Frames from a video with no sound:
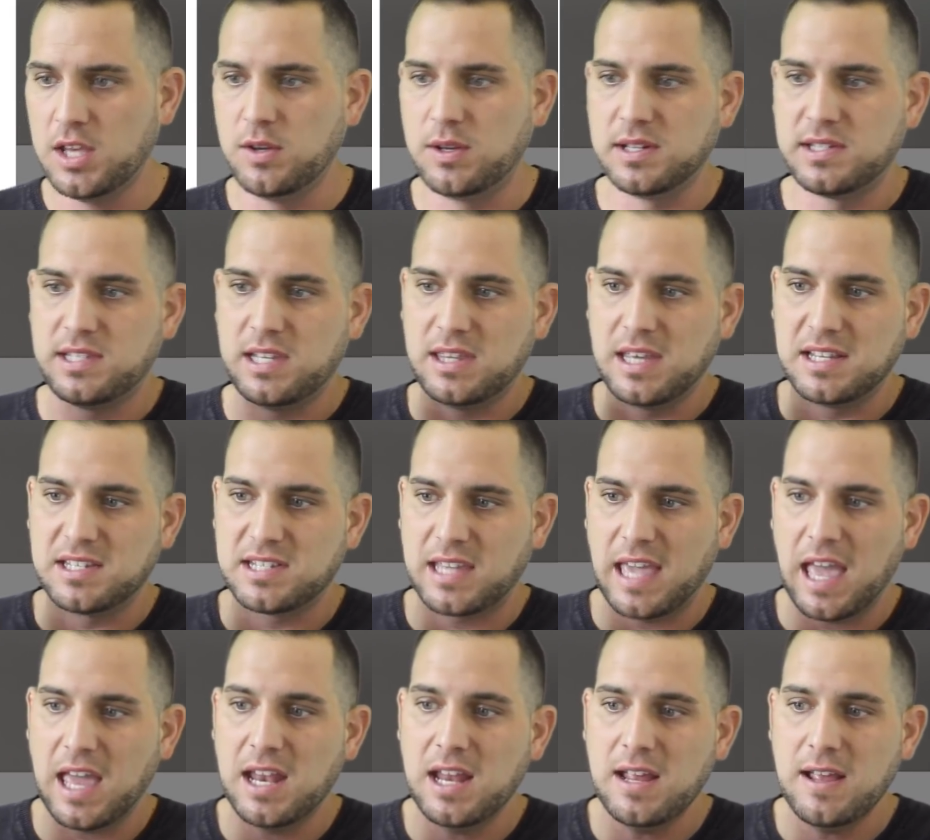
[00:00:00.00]
You can see they
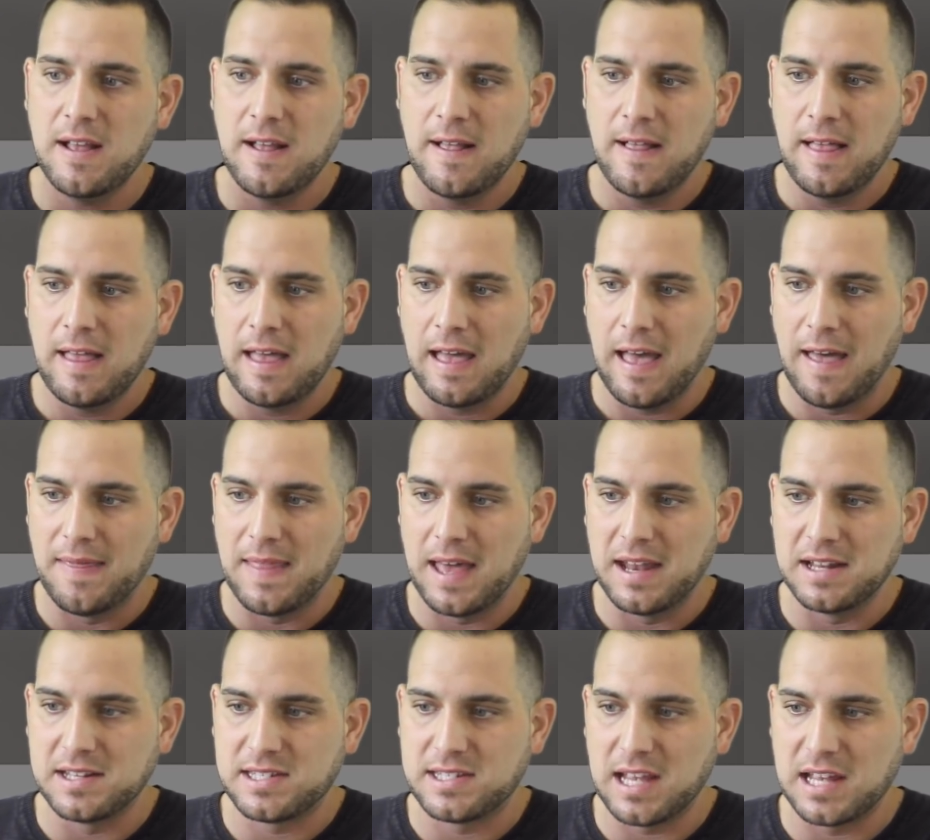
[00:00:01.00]
scan it, and
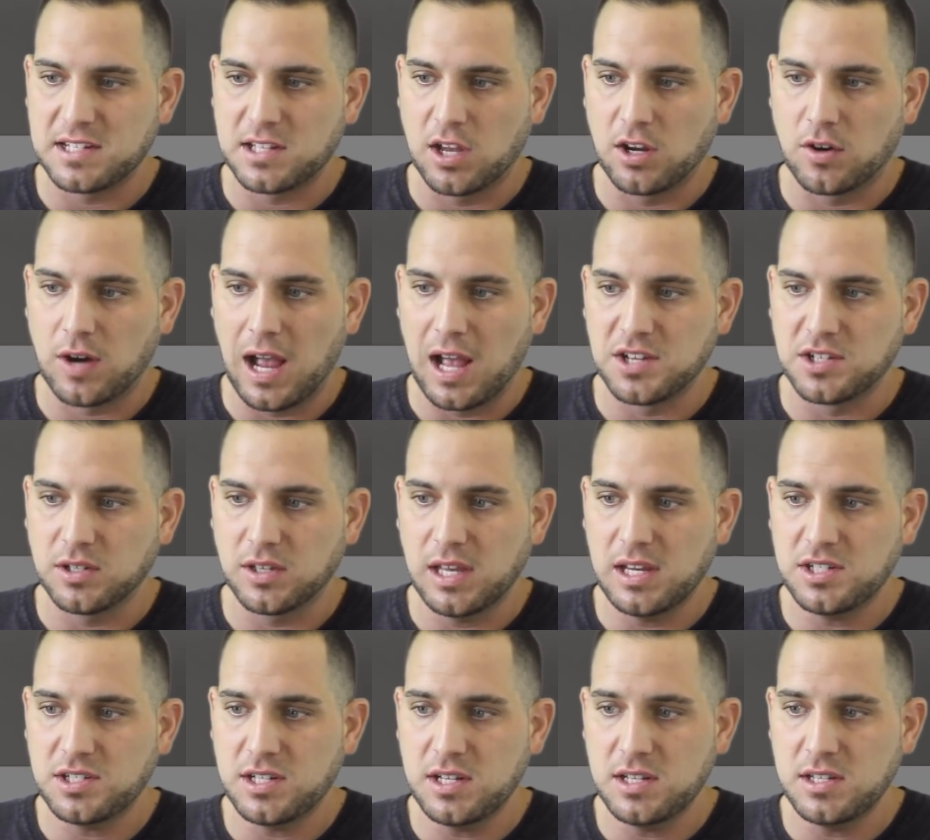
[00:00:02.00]
then it says,
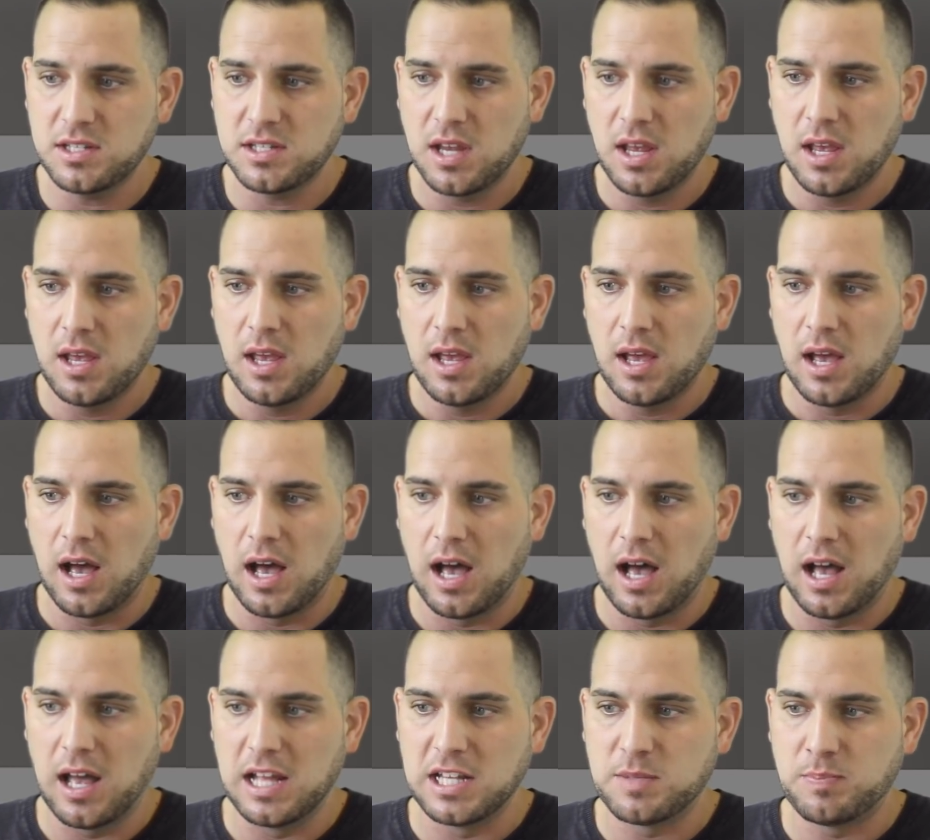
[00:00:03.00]
Congratulations,
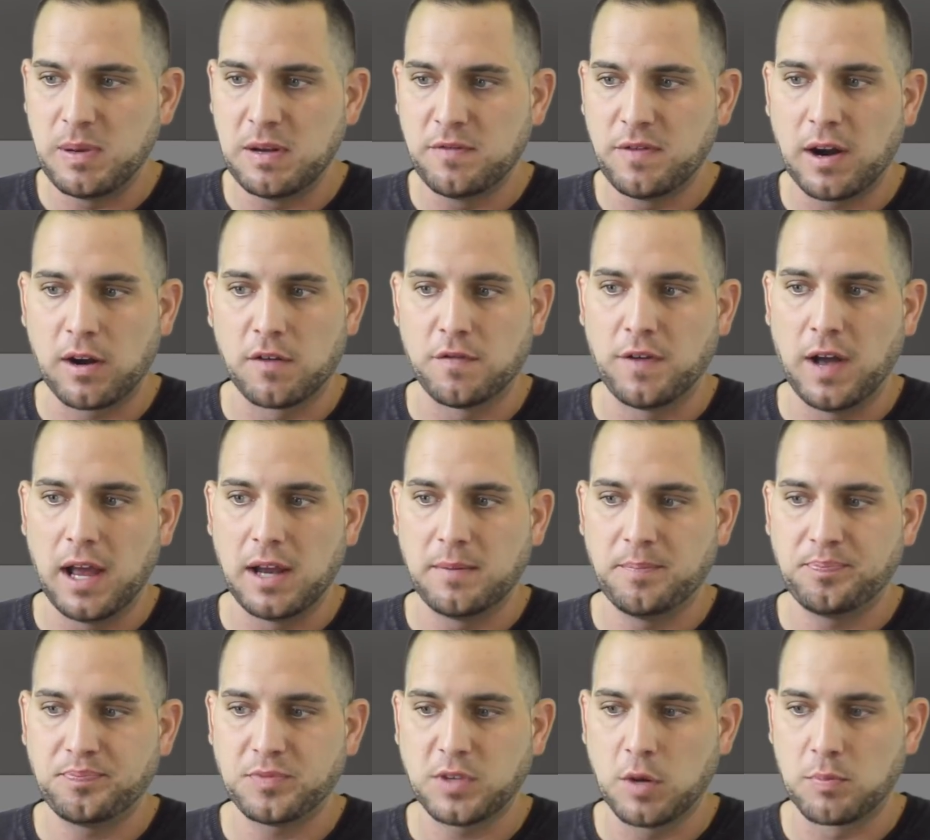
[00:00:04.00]
uh, it's been verified.
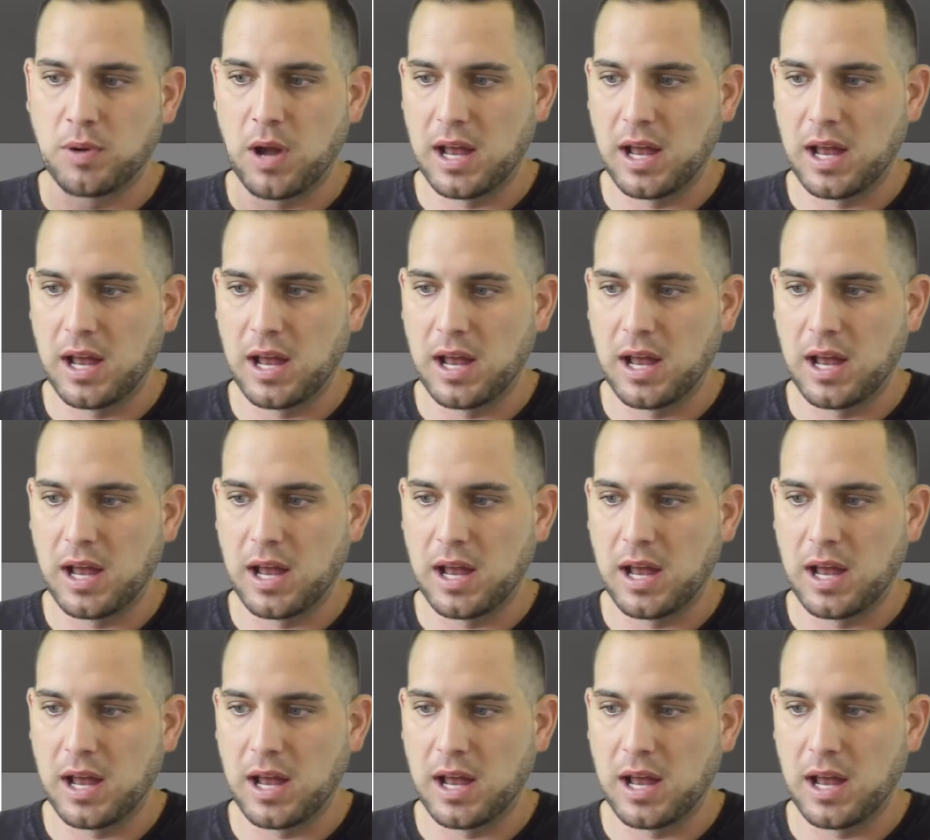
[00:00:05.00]
Your